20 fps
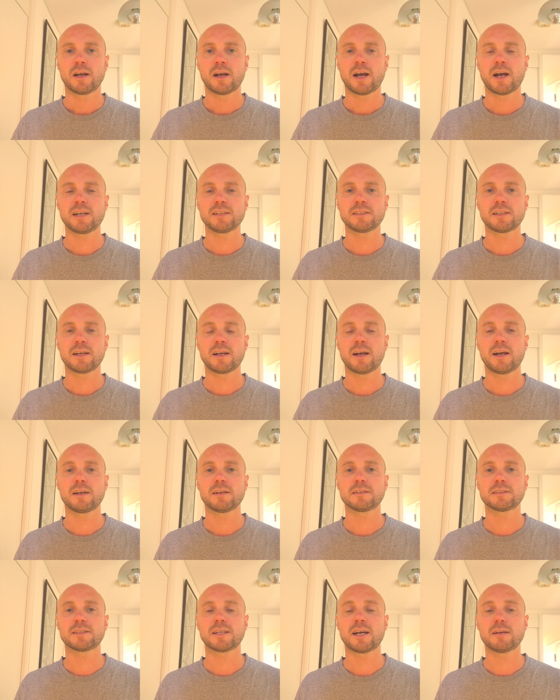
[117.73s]
As
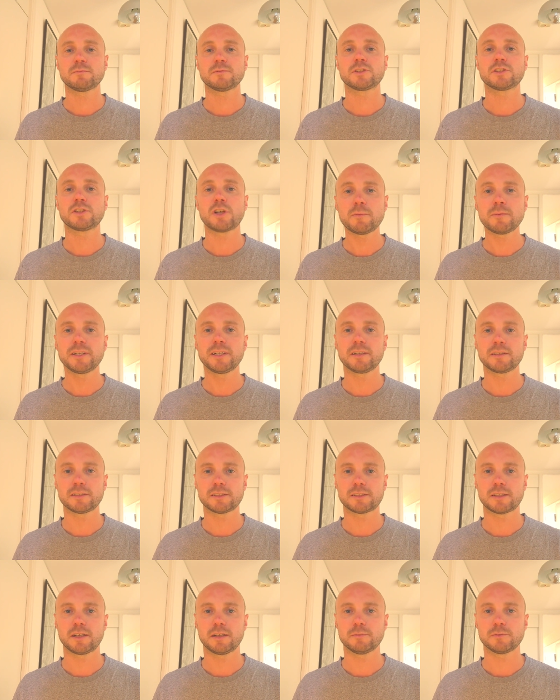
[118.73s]
has happened so many other
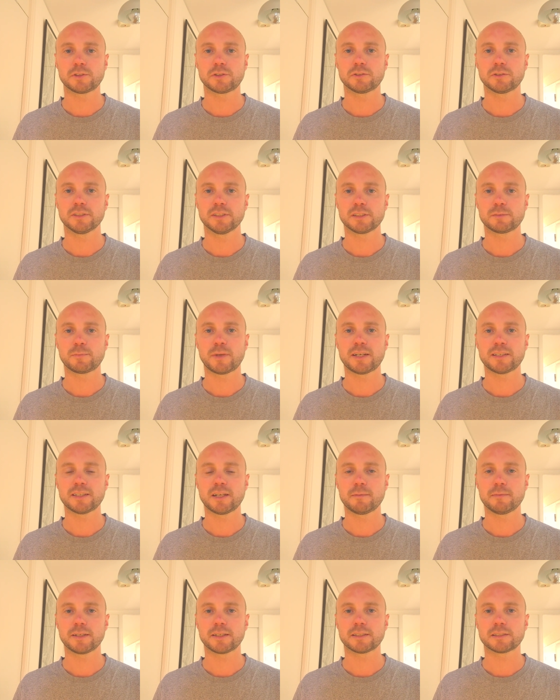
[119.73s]
times during this
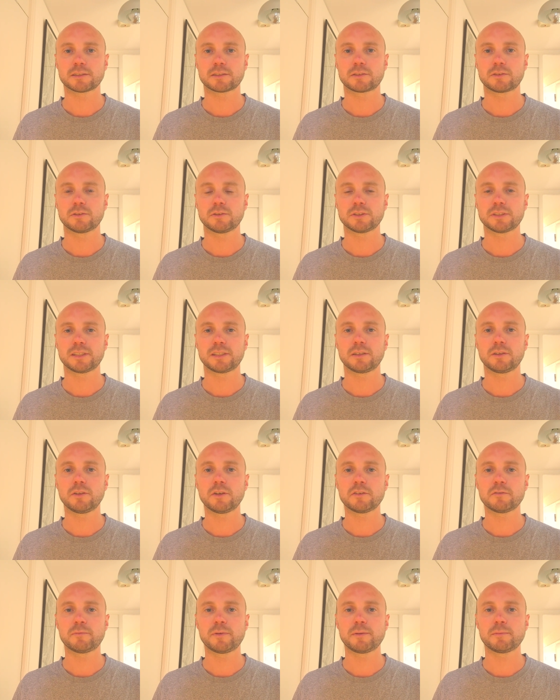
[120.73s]
pandemic, it's causing a
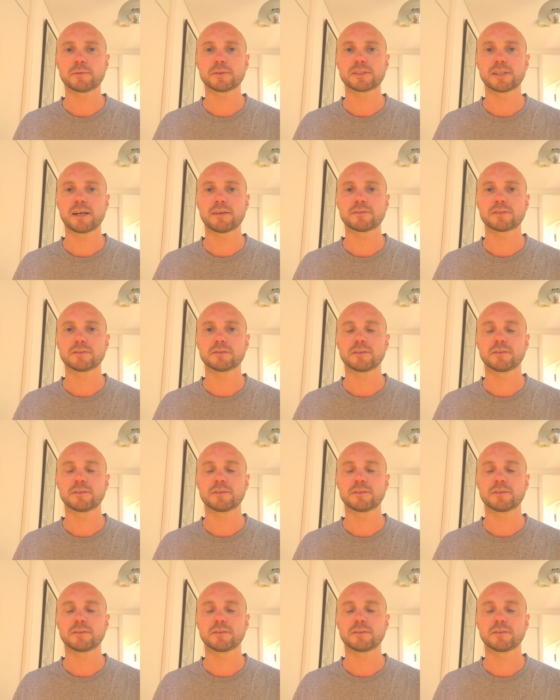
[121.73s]
lot of people to have to